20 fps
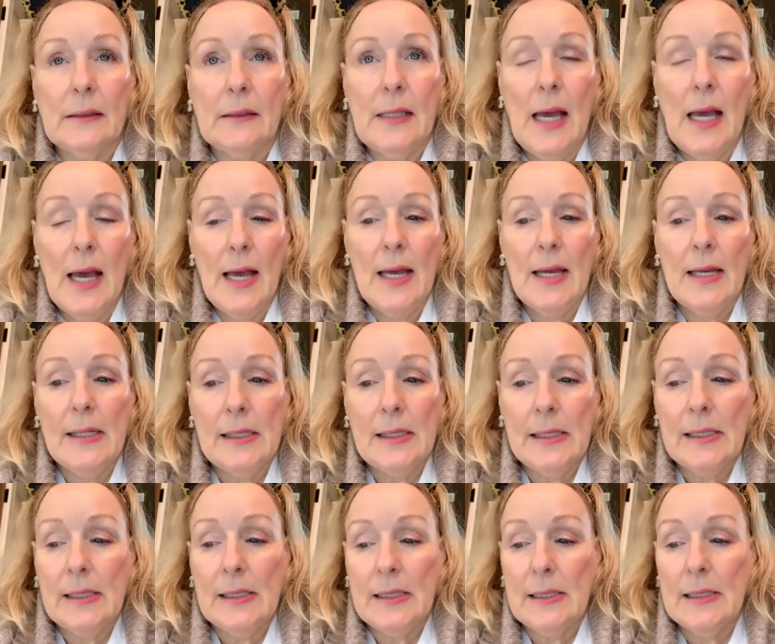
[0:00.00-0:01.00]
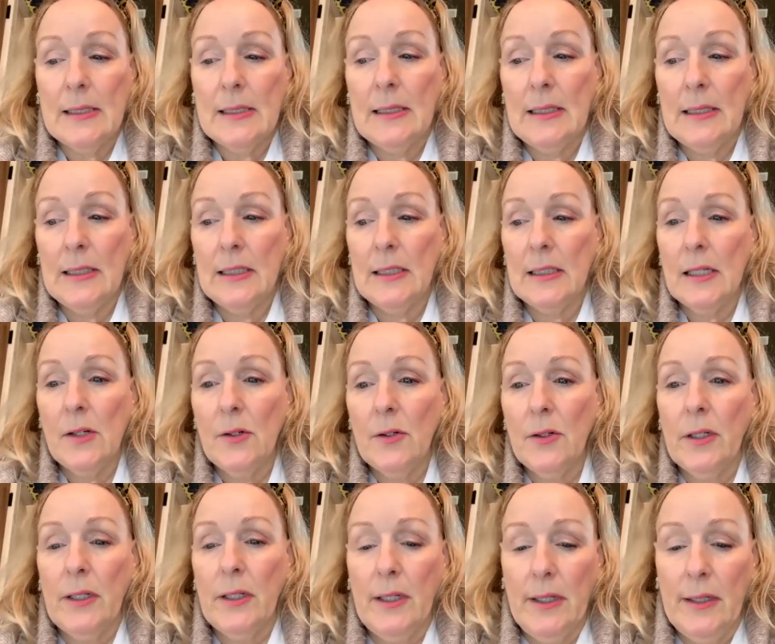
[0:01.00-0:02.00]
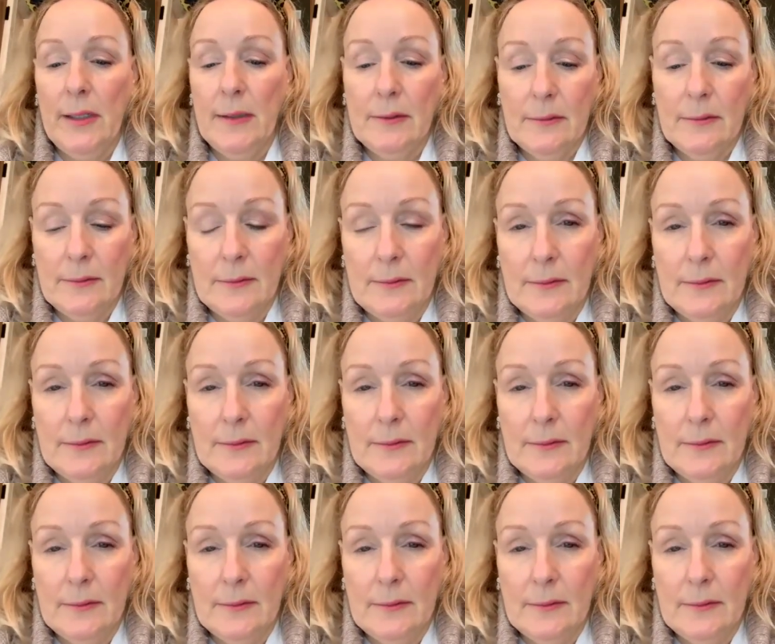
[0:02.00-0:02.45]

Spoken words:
Yes. It's so good.